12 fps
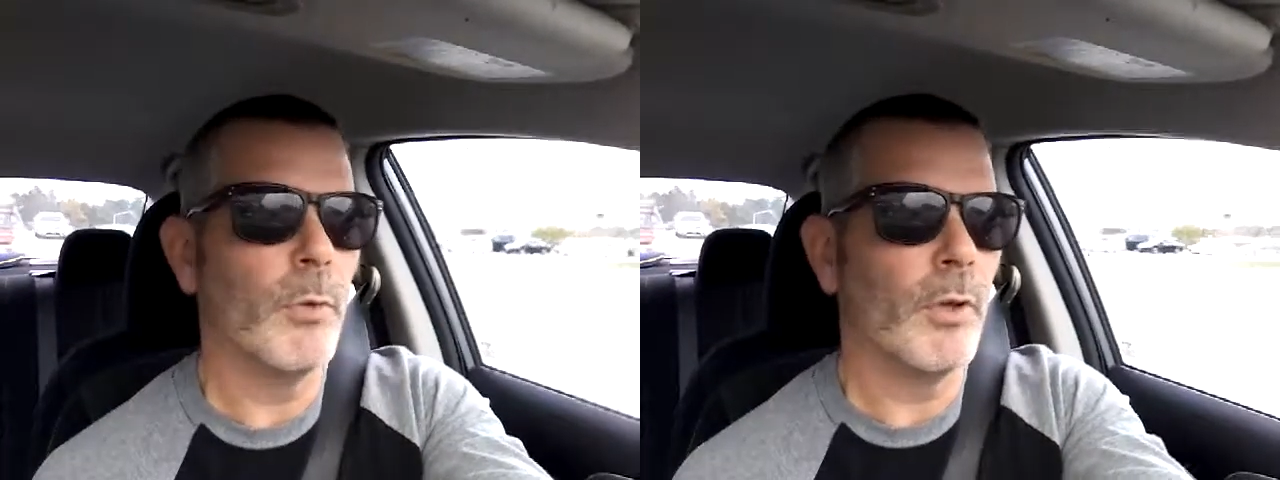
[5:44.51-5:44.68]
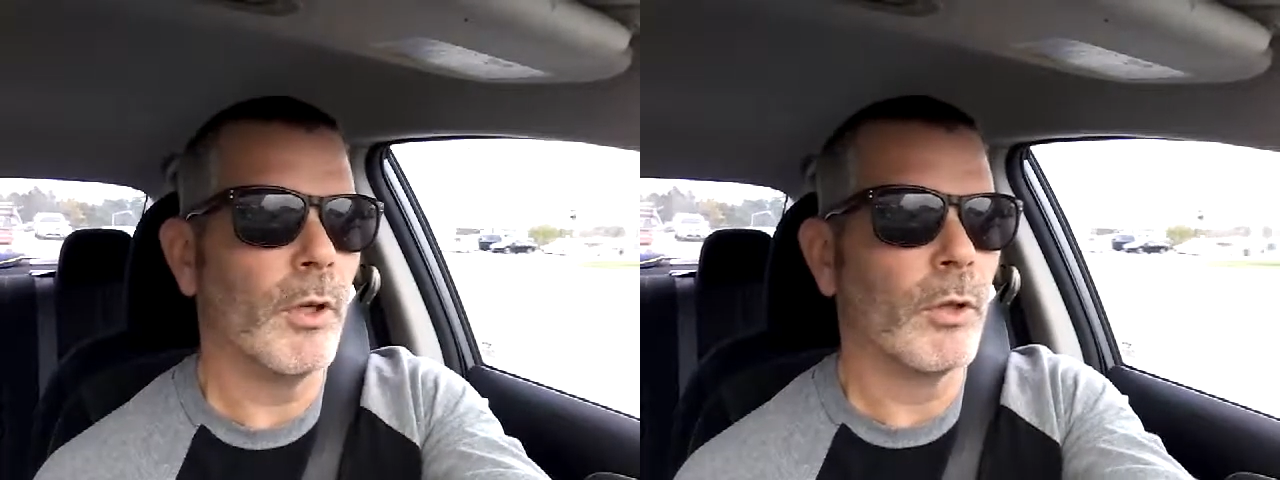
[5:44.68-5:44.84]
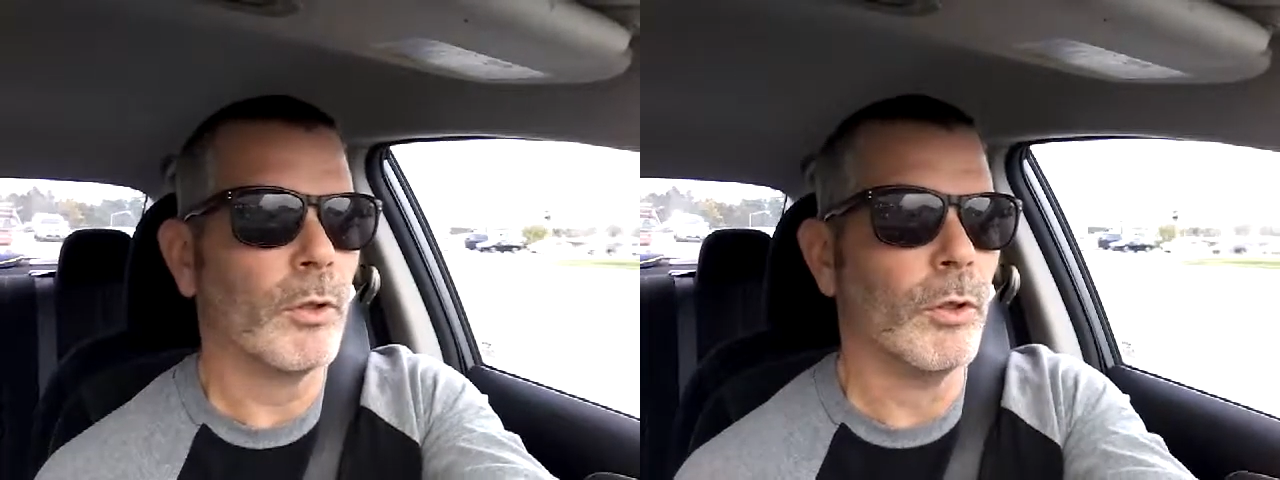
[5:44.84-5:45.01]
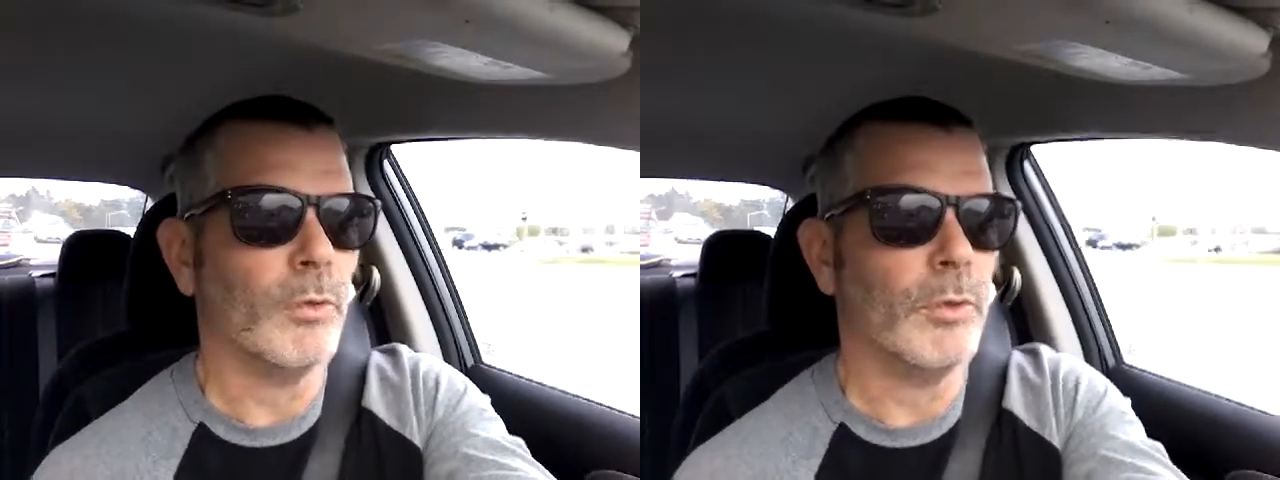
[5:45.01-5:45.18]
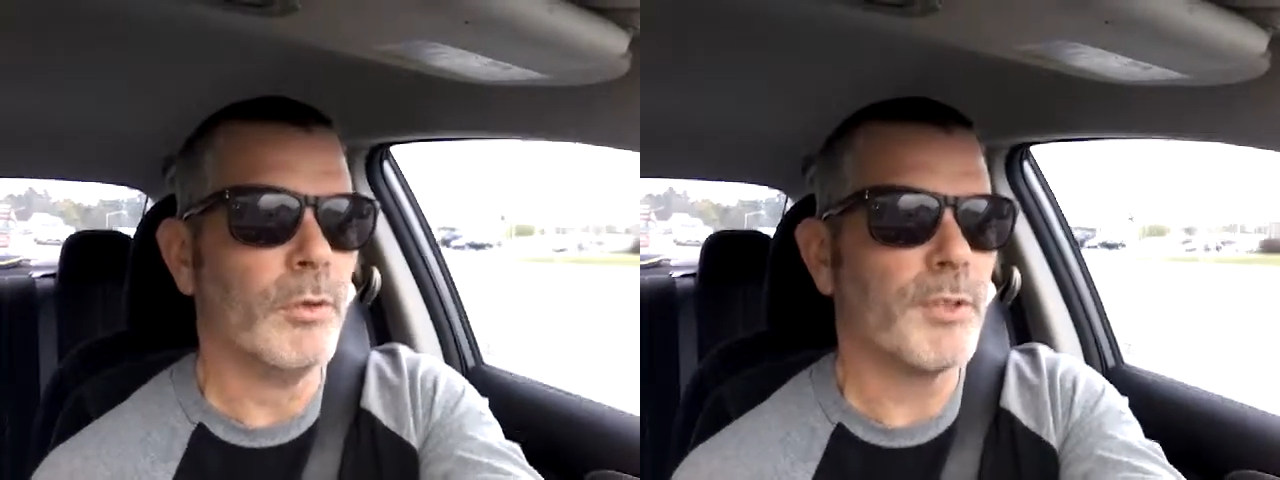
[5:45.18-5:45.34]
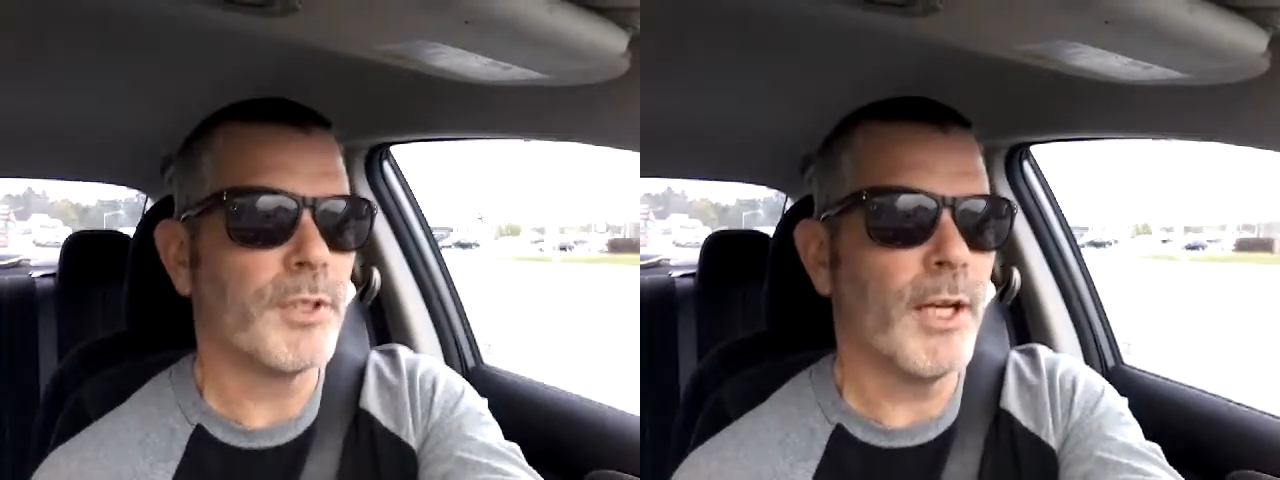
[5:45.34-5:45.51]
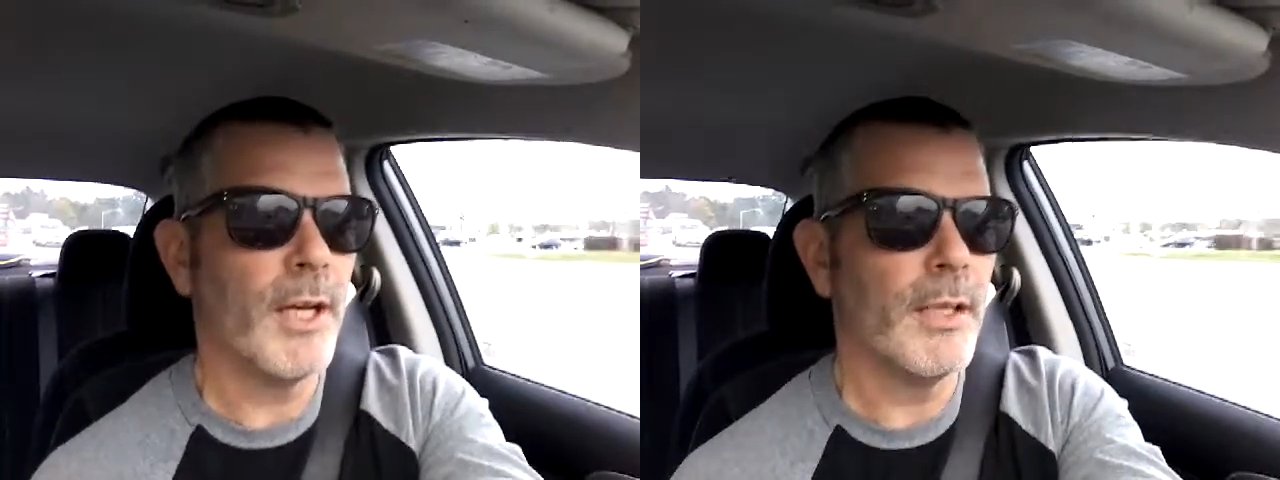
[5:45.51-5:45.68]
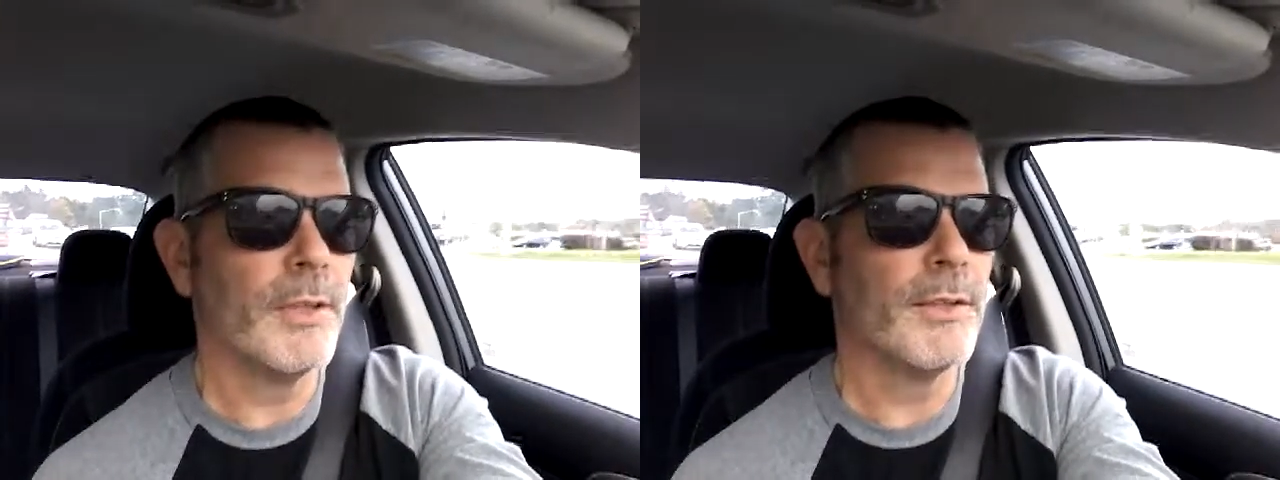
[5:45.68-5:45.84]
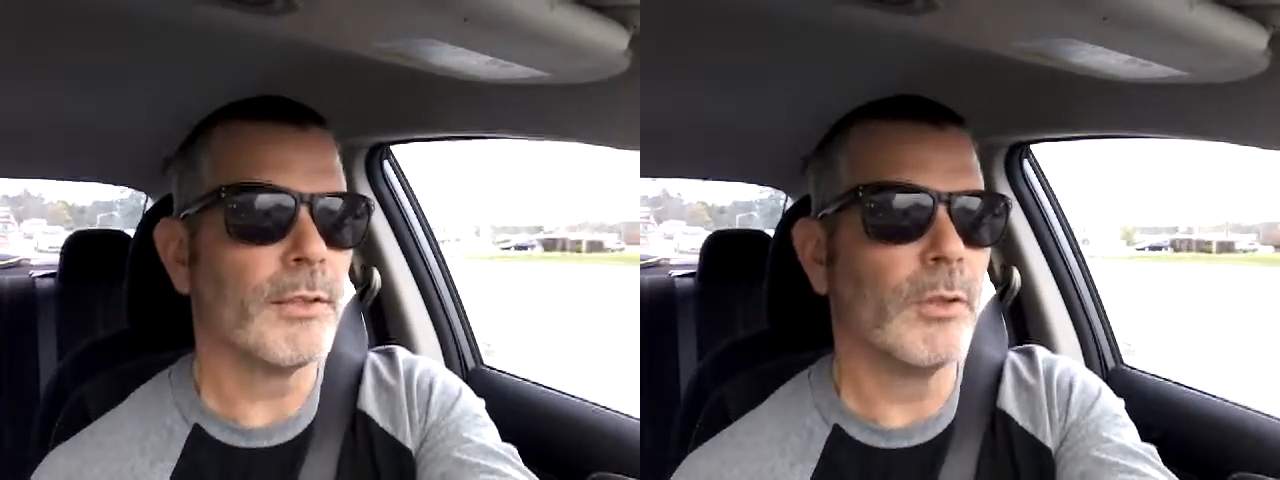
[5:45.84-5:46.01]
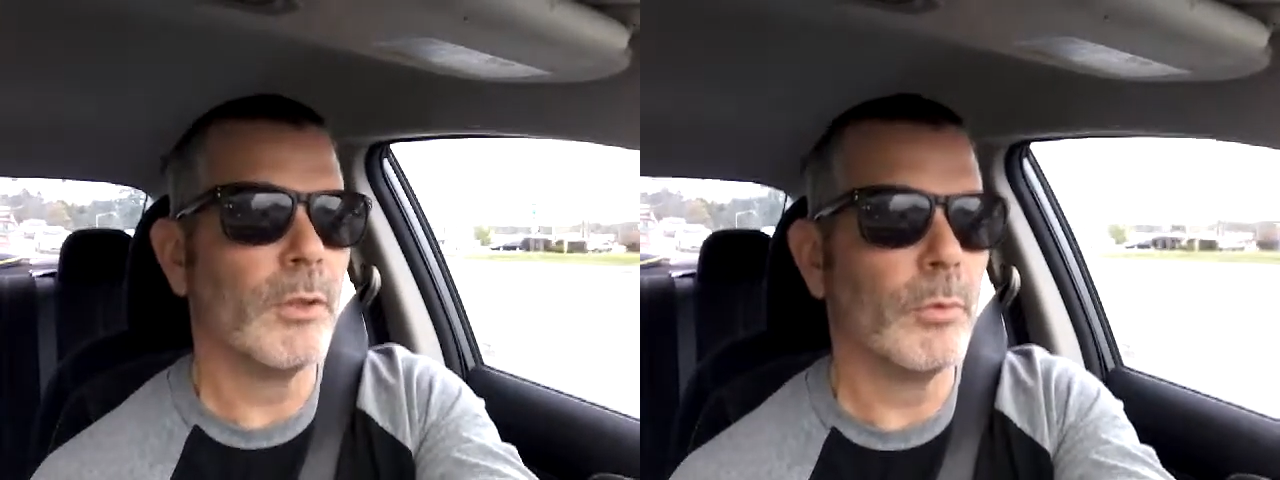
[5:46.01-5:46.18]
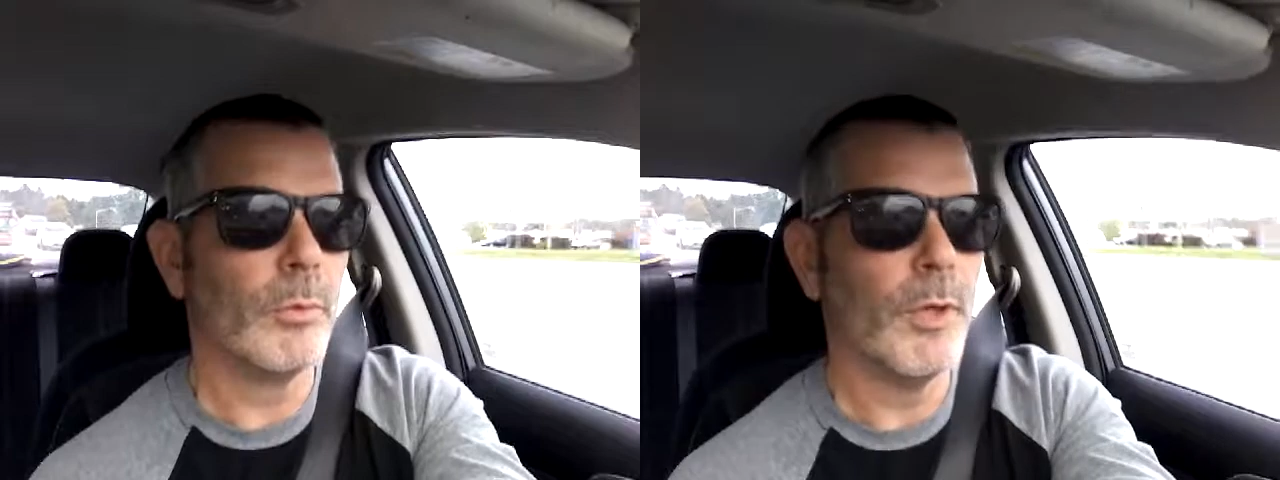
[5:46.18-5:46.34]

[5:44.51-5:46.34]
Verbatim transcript: what a guru says, or,